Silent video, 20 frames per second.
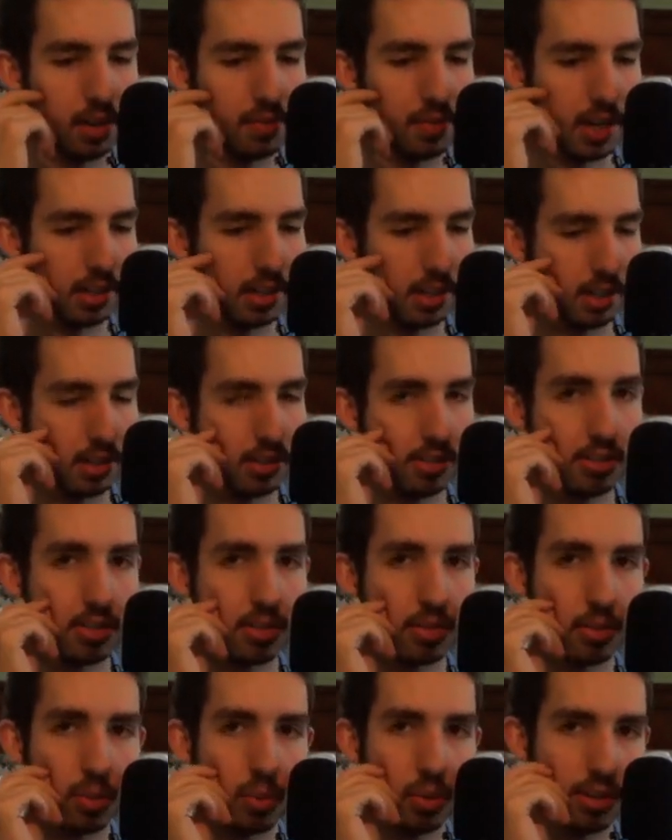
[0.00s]
of
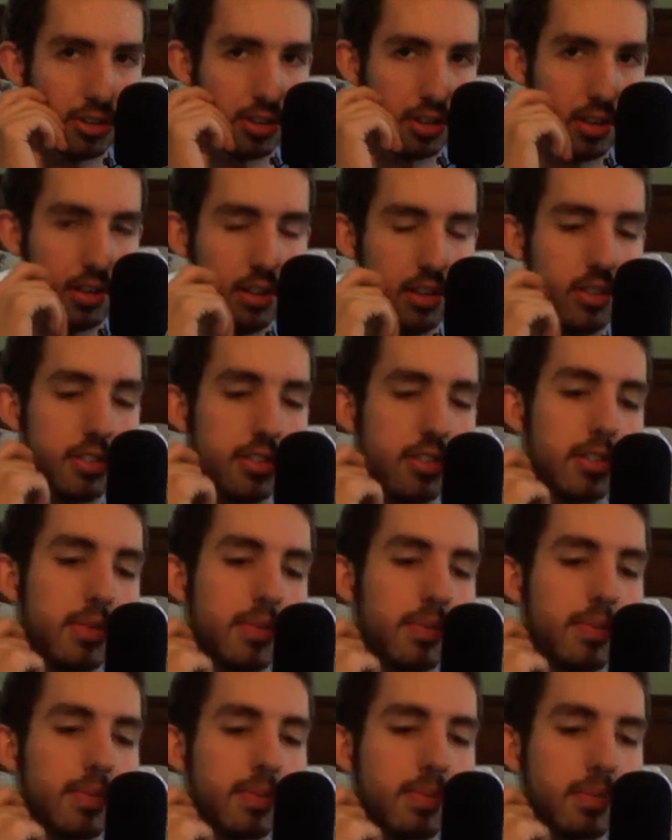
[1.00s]
ideas, which
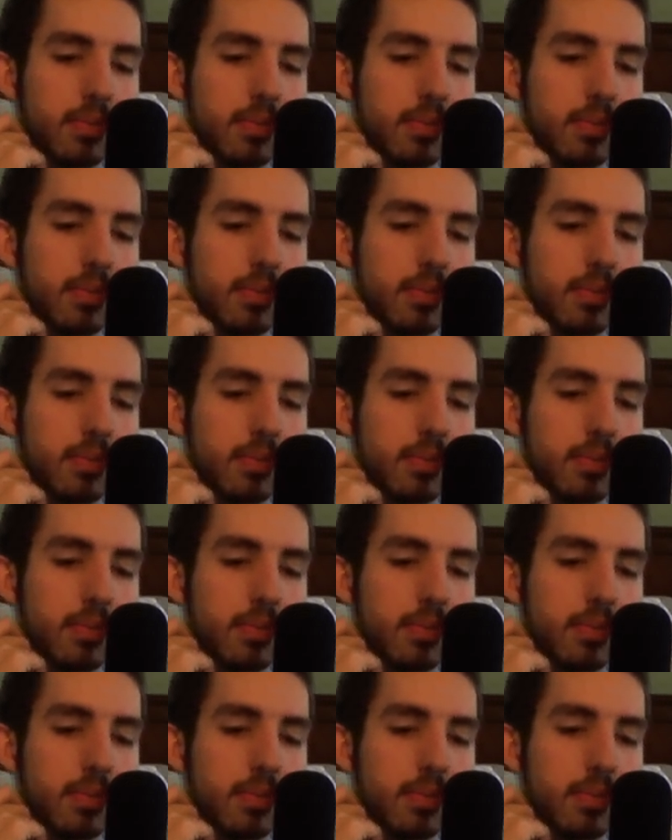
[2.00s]
is